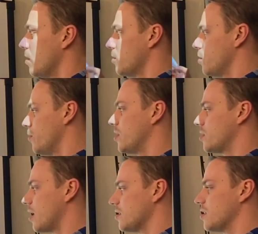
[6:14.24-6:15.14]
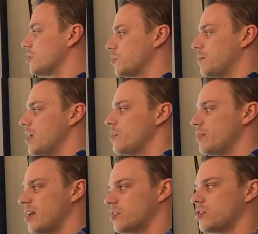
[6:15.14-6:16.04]
So when discussing speed, we
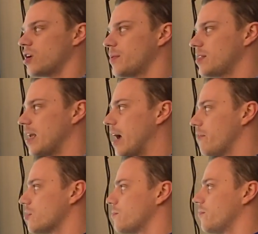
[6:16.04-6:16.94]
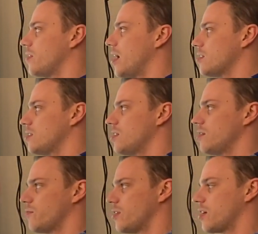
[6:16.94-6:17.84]
like to talk about the average velocity.
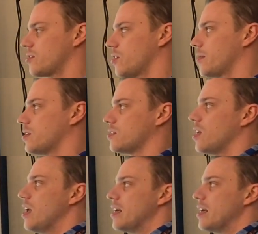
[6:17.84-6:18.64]
We're not going to talk about this.